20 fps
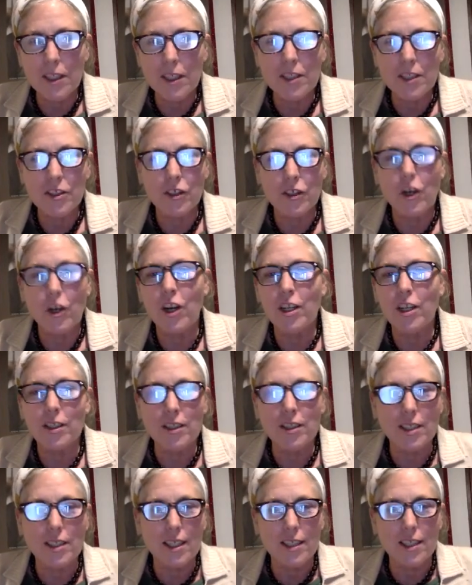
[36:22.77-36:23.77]
He's an
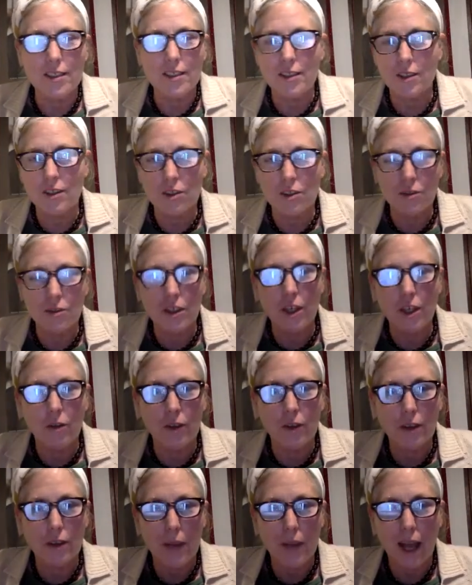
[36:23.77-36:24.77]
artist. He has a studio
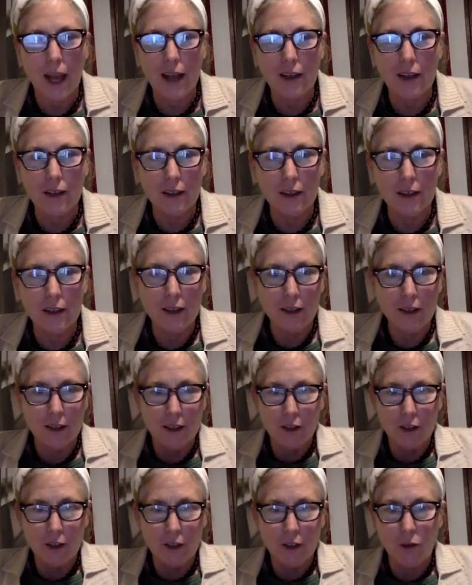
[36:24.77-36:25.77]
in the back
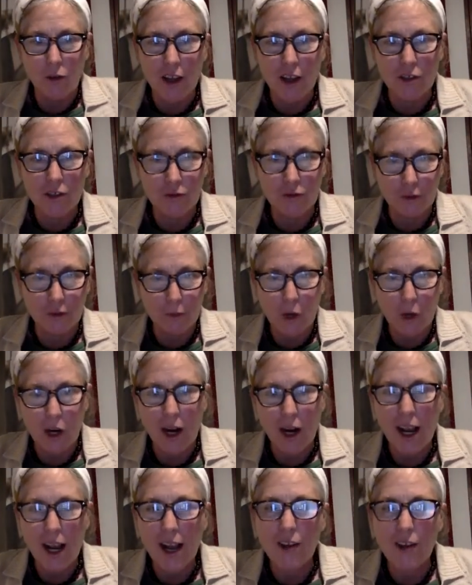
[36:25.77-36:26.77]
garage from our
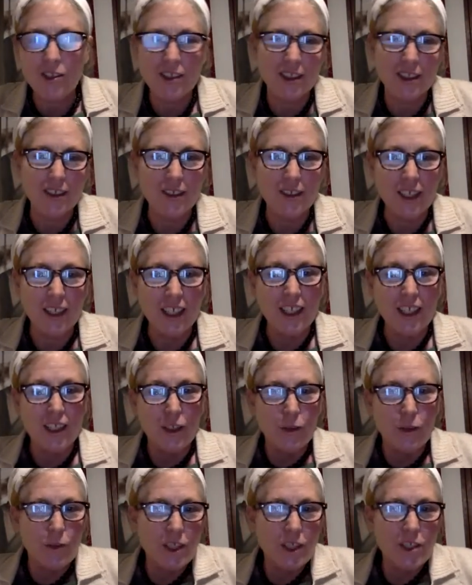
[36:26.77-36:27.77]
house, and
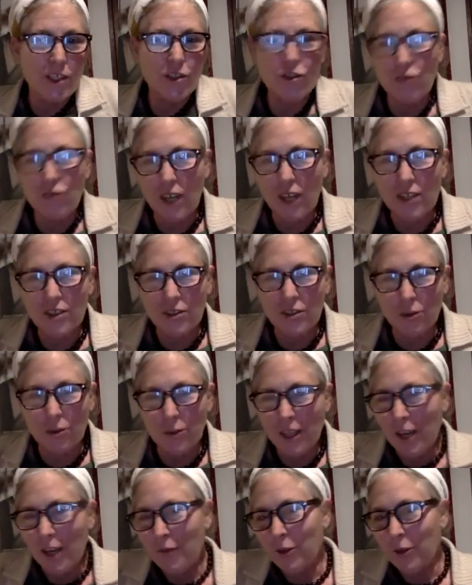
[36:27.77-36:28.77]
when he's stressed or
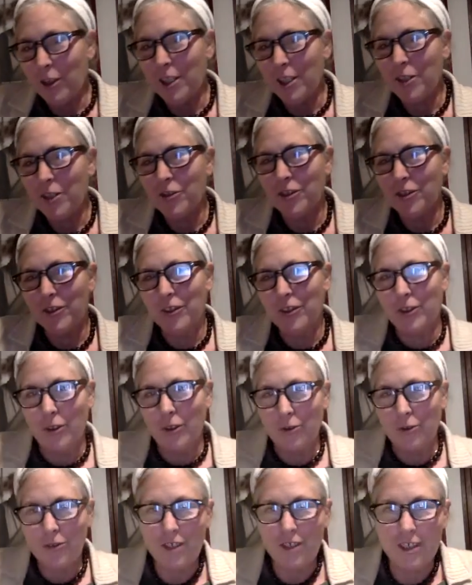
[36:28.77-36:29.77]
whatever, he just
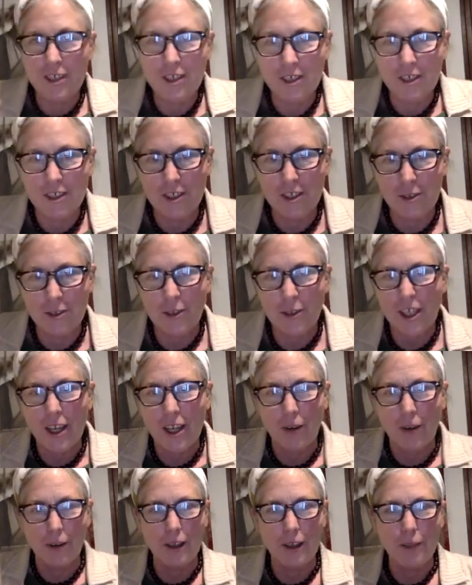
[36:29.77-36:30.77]
goes to the
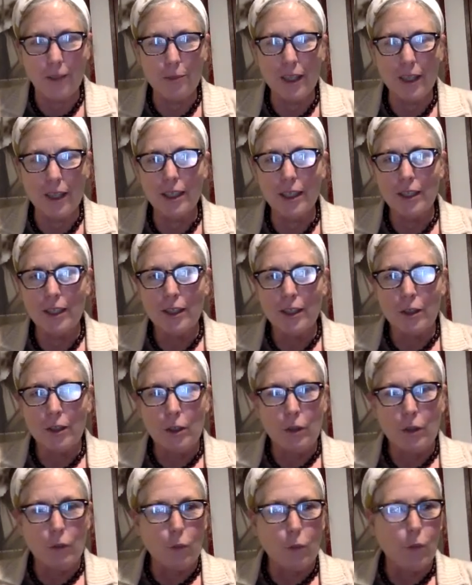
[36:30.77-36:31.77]
studio, and I'm like,
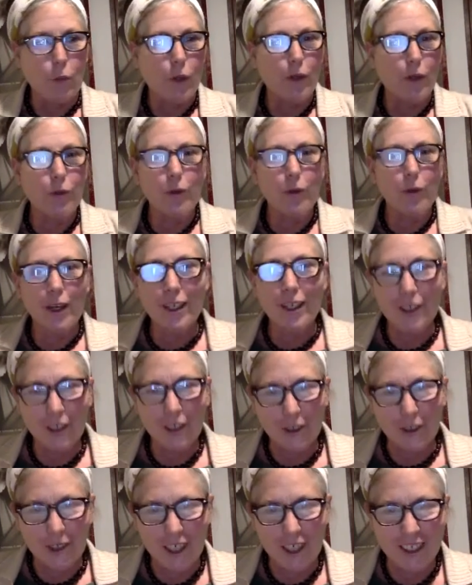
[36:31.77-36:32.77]
where do I
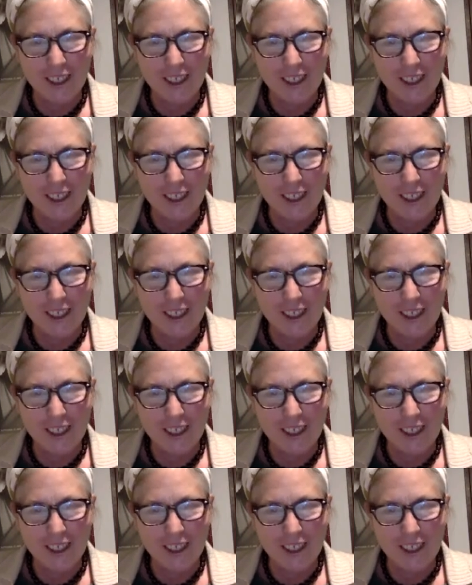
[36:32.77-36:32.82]
go?